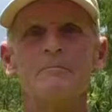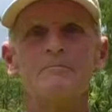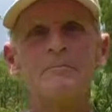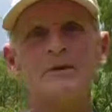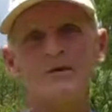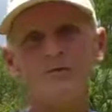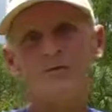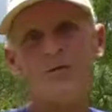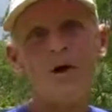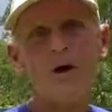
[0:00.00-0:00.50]

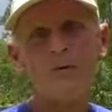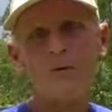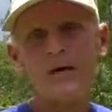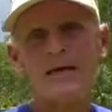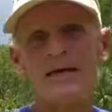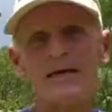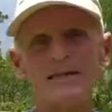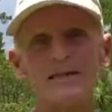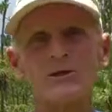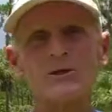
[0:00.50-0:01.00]
Before we
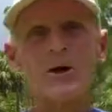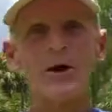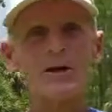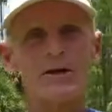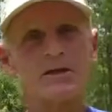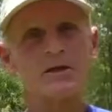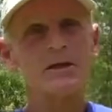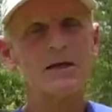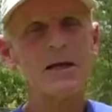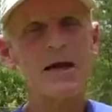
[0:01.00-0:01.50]
get
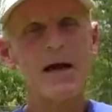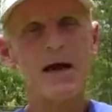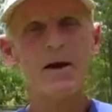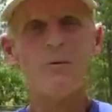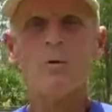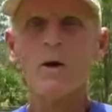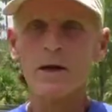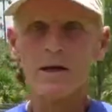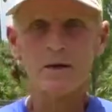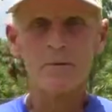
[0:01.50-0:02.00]
started today, I
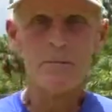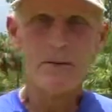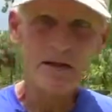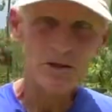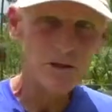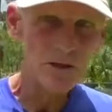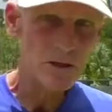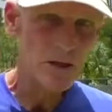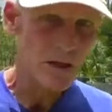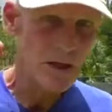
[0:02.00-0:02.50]
wanted to
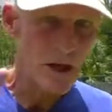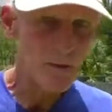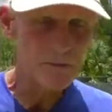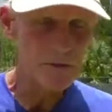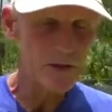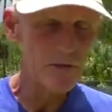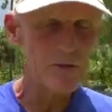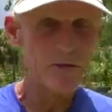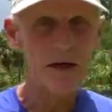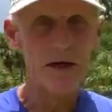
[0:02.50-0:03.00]
mention a
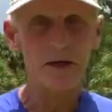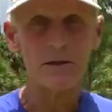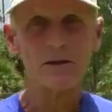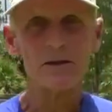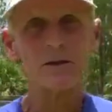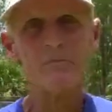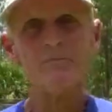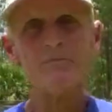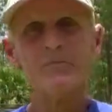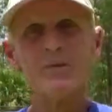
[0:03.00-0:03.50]
couple of
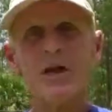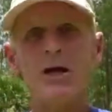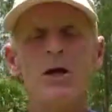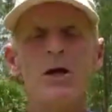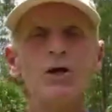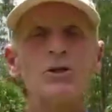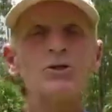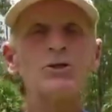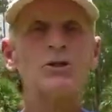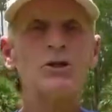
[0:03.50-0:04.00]
things.
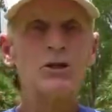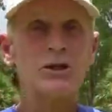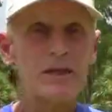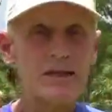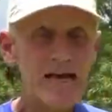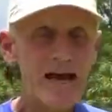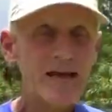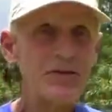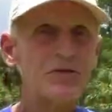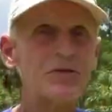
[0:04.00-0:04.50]
To
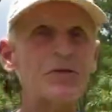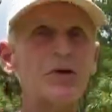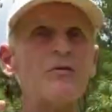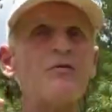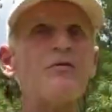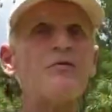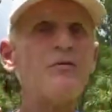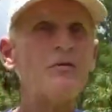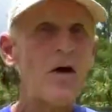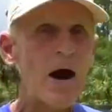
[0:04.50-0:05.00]
get the
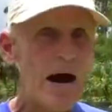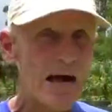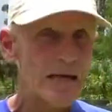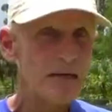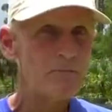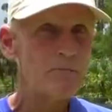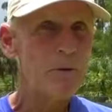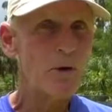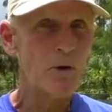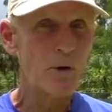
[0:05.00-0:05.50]

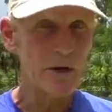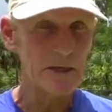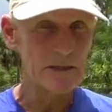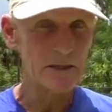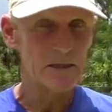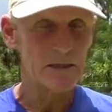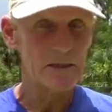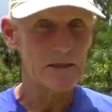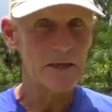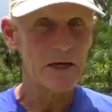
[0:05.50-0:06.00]
fine
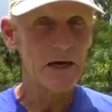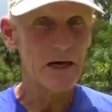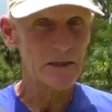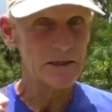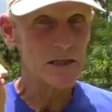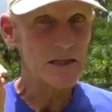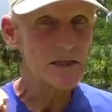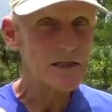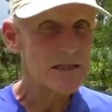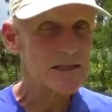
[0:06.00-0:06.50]
points
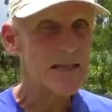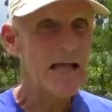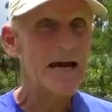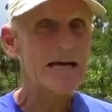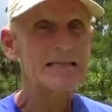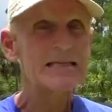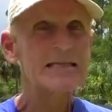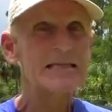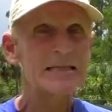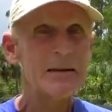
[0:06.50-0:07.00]
on the
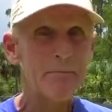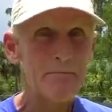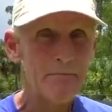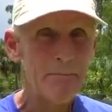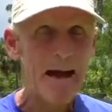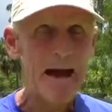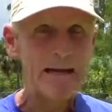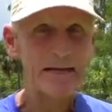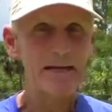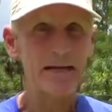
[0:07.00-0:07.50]
slice
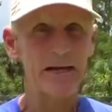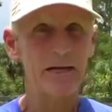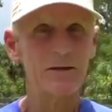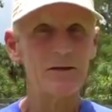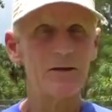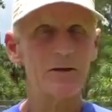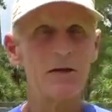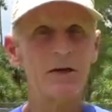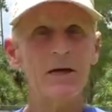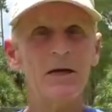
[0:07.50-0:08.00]

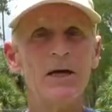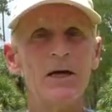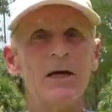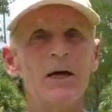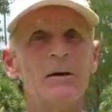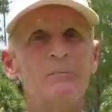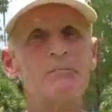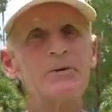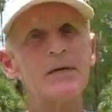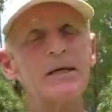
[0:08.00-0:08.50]
backhand,
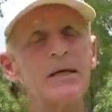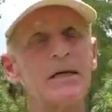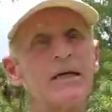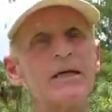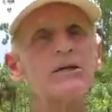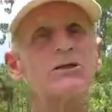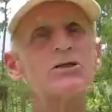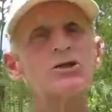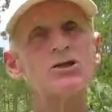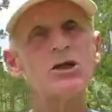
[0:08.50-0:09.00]

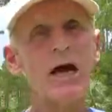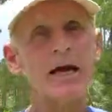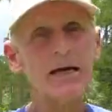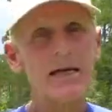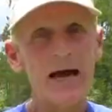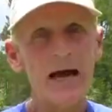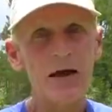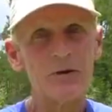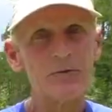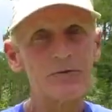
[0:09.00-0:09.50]
please check
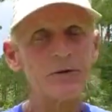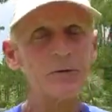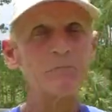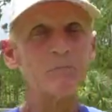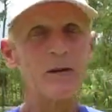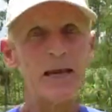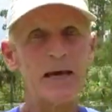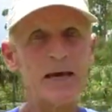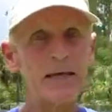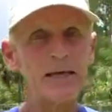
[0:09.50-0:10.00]
out the
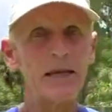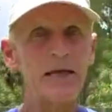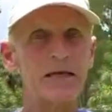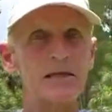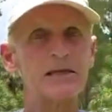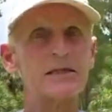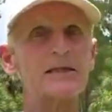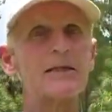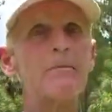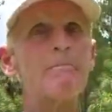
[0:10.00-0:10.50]

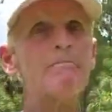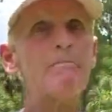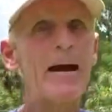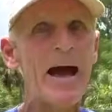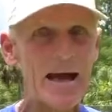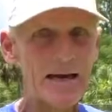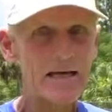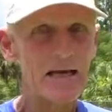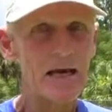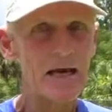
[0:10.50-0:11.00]
playlist
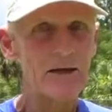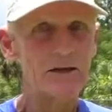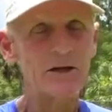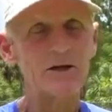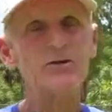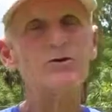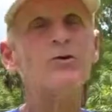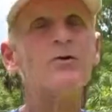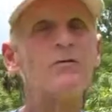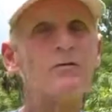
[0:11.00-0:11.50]
Backhand
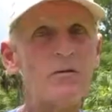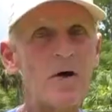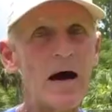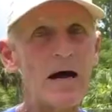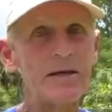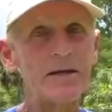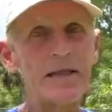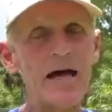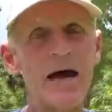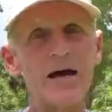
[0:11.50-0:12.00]
and you'll
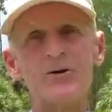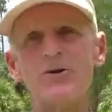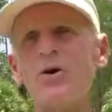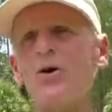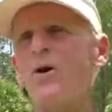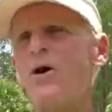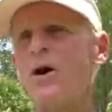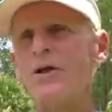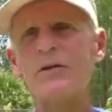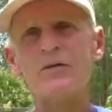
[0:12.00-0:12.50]
find that
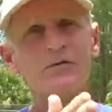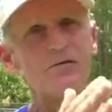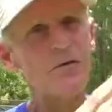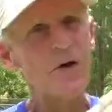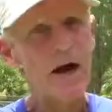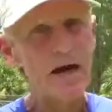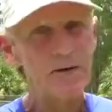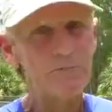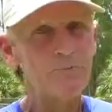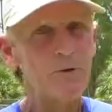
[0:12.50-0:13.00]
all the
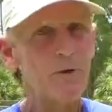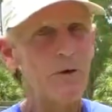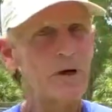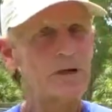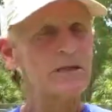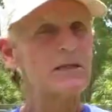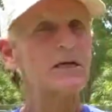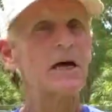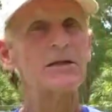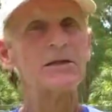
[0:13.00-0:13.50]
fine
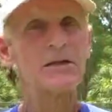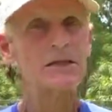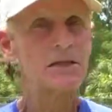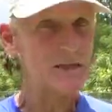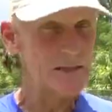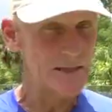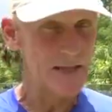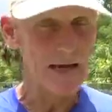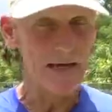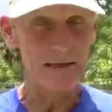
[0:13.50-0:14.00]
points on the
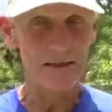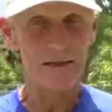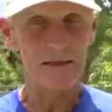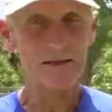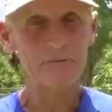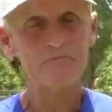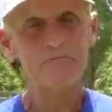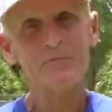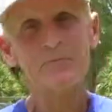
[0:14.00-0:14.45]
slice.